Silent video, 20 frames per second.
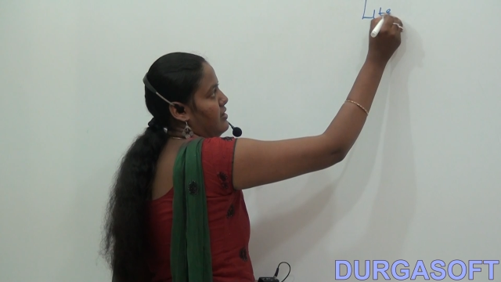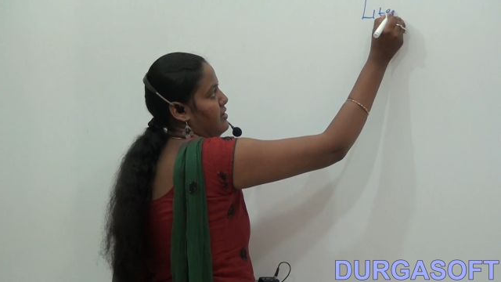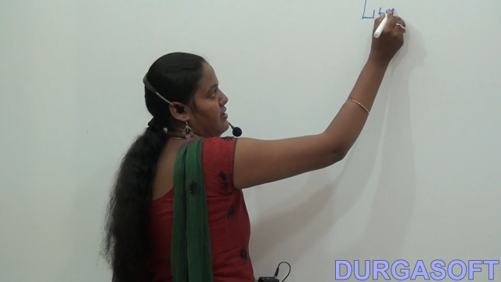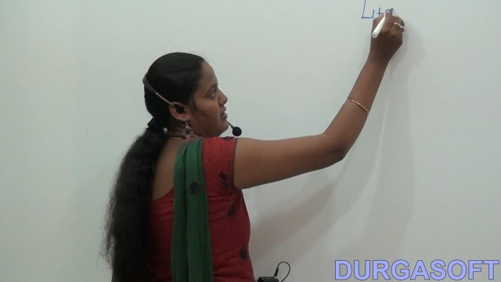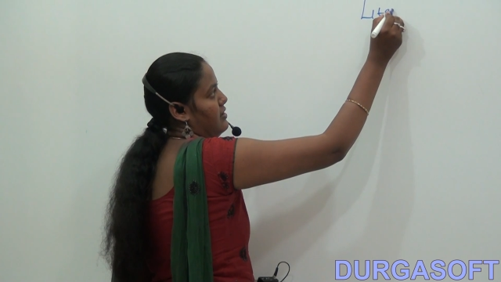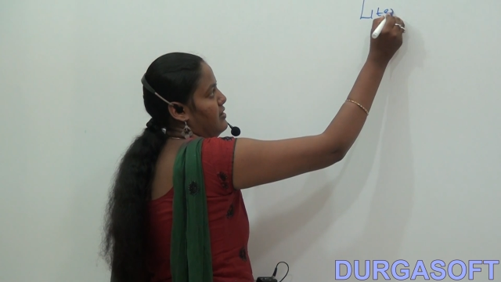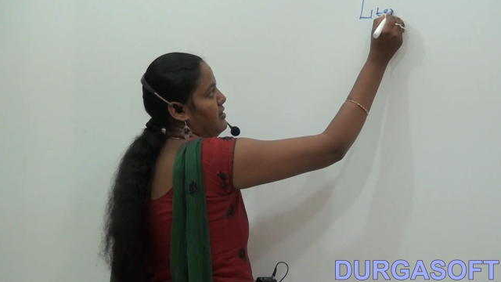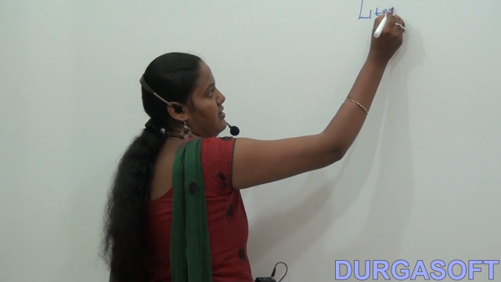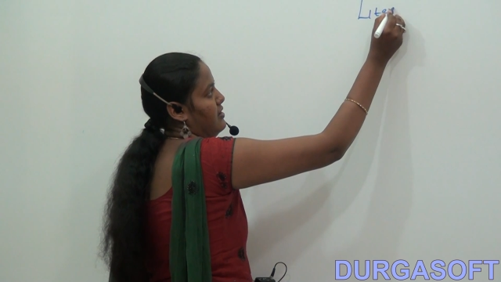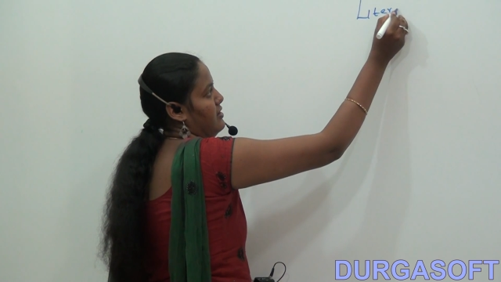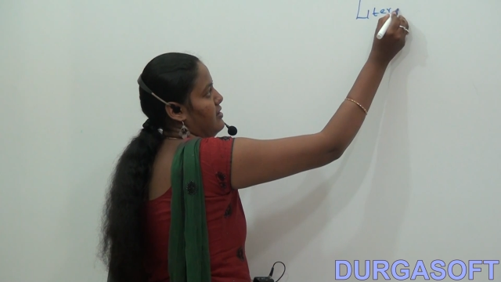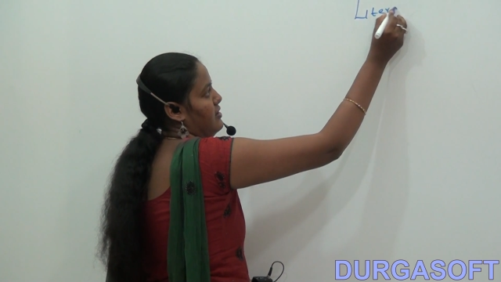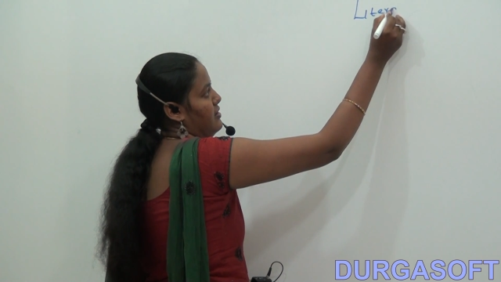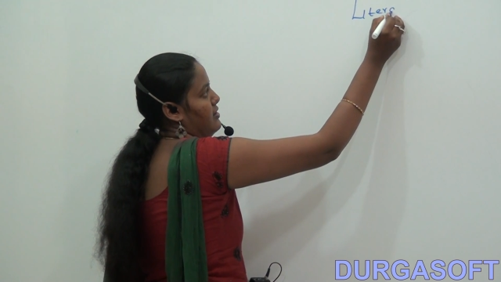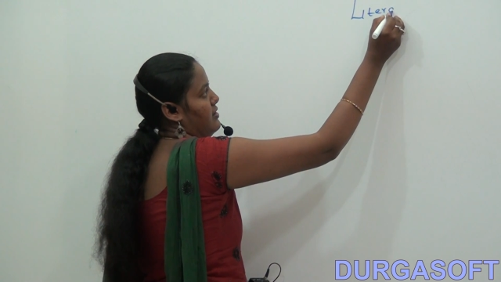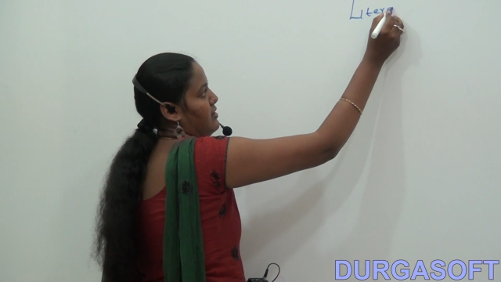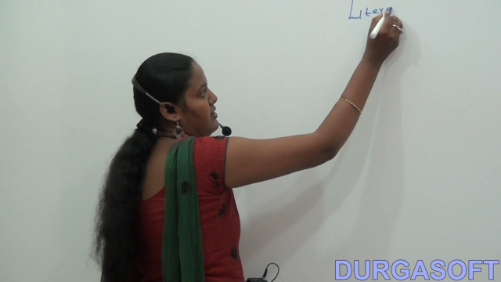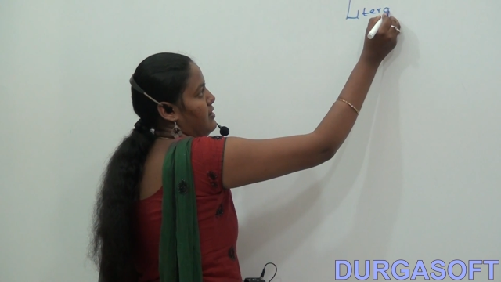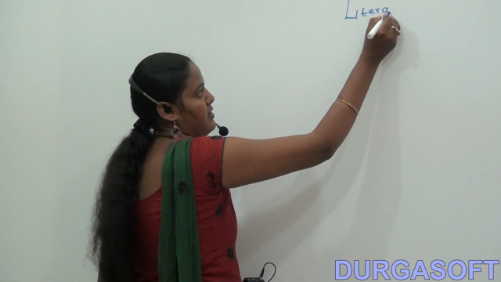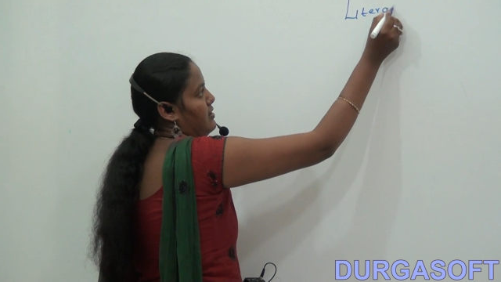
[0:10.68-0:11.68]

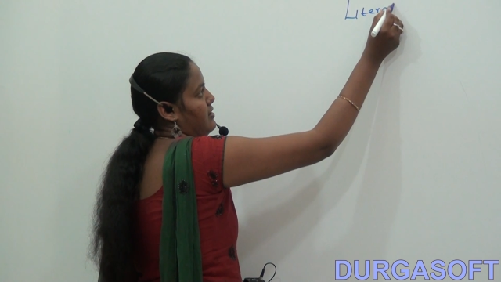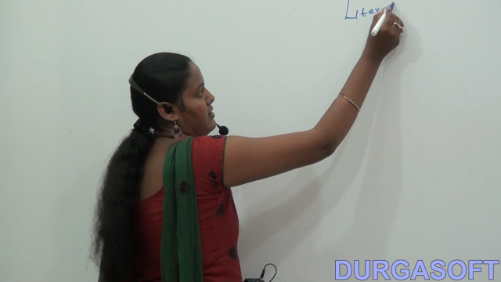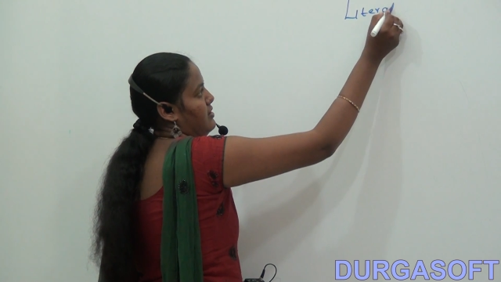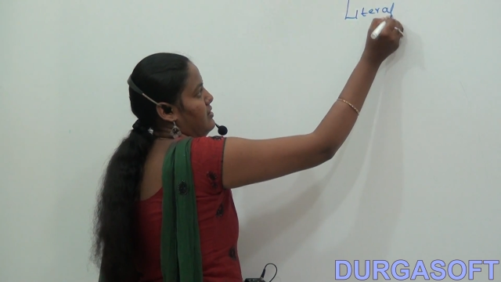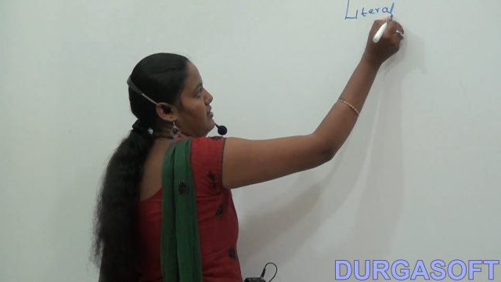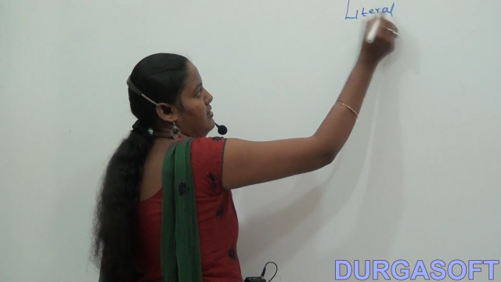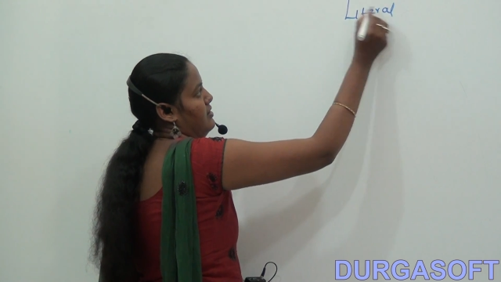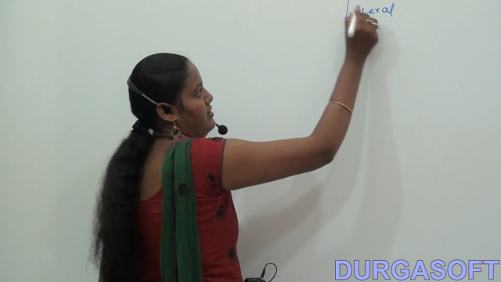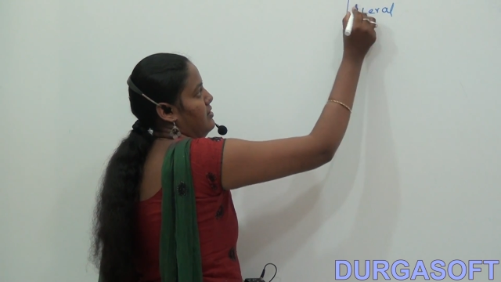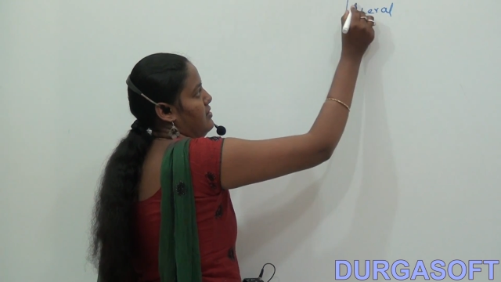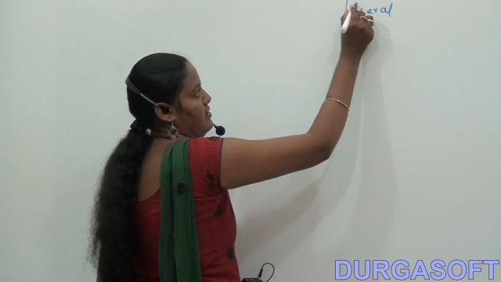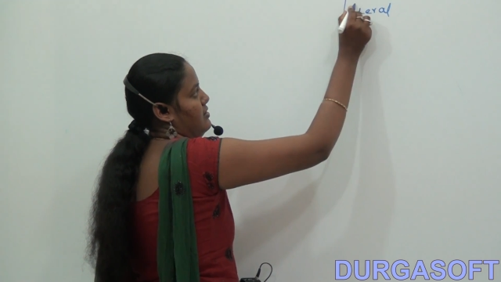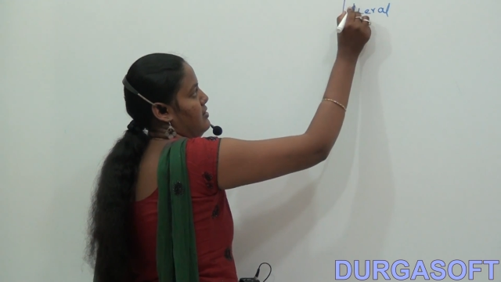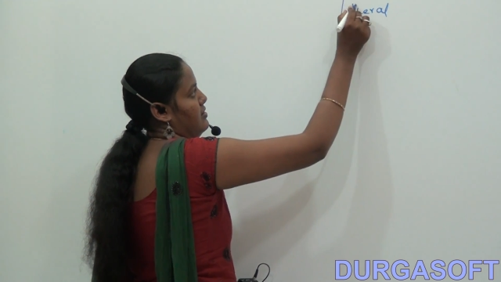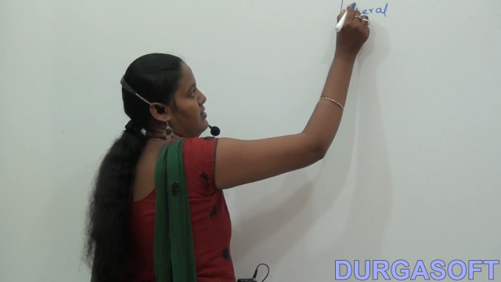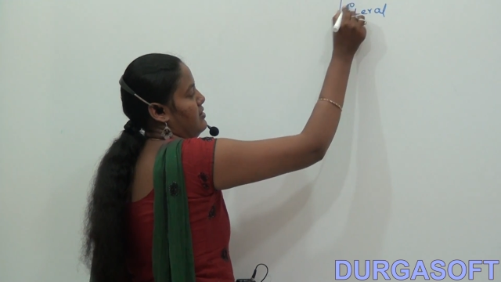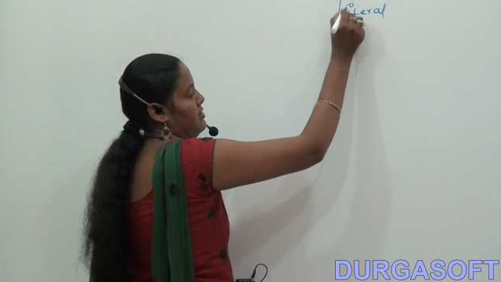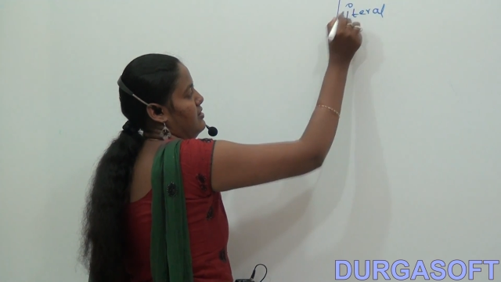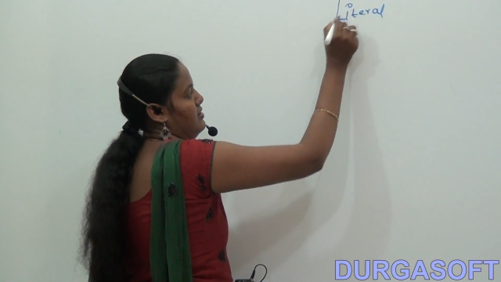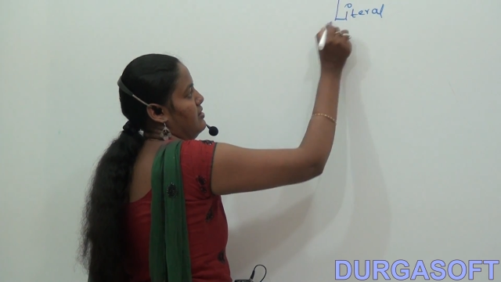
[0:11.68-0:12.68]

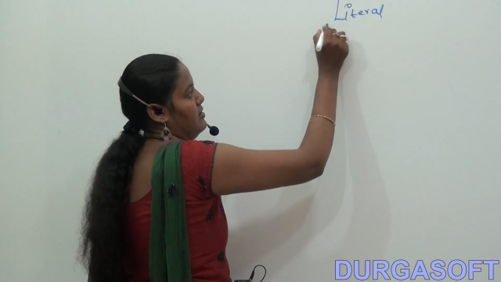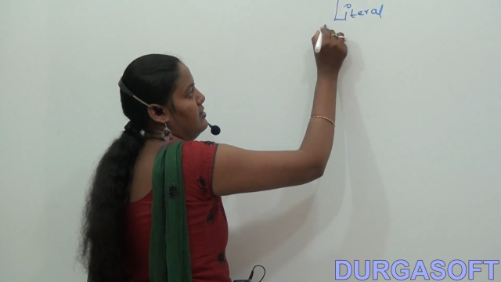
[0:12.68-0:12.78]
(no one is talking)